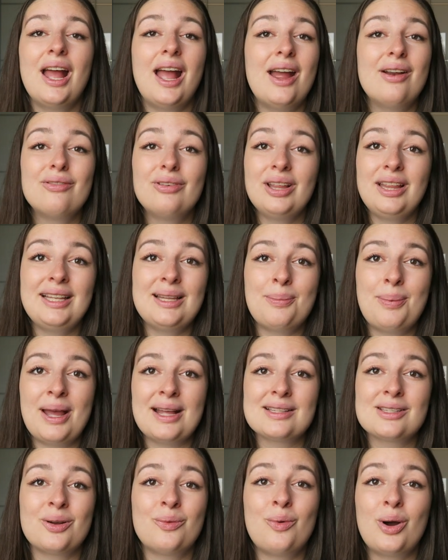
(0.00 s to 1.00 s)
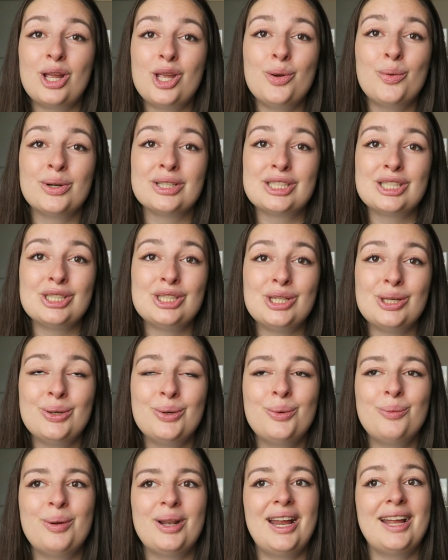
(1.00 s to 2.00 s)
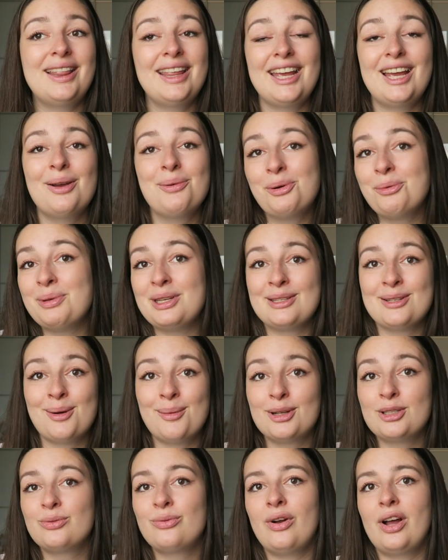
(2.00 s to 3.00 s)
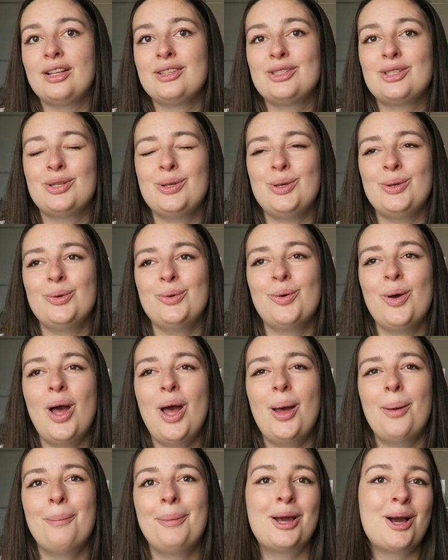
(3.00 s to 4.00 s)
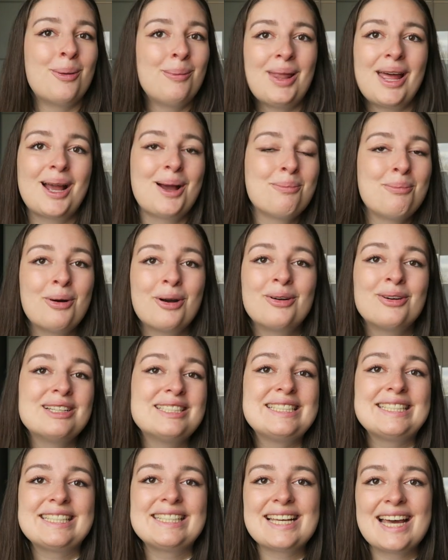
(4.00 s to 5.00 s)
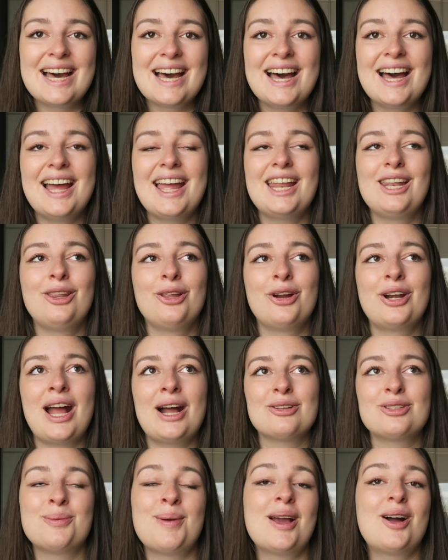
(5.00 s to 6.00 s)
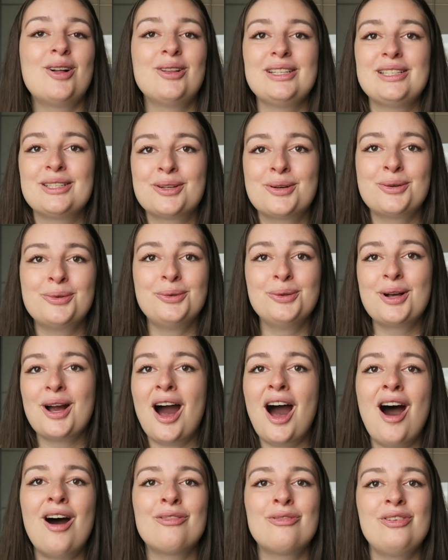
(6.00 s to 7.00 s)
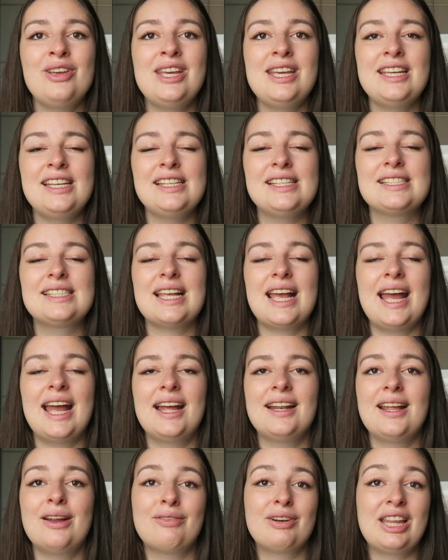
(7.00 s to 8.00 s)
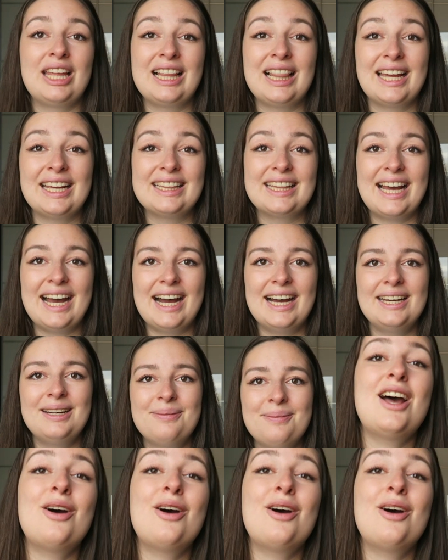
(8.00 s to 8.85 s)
It really depends on what you want to do, but I think it would be so much fun to become like a barista and learn how to make all these cool coffees and everything like that.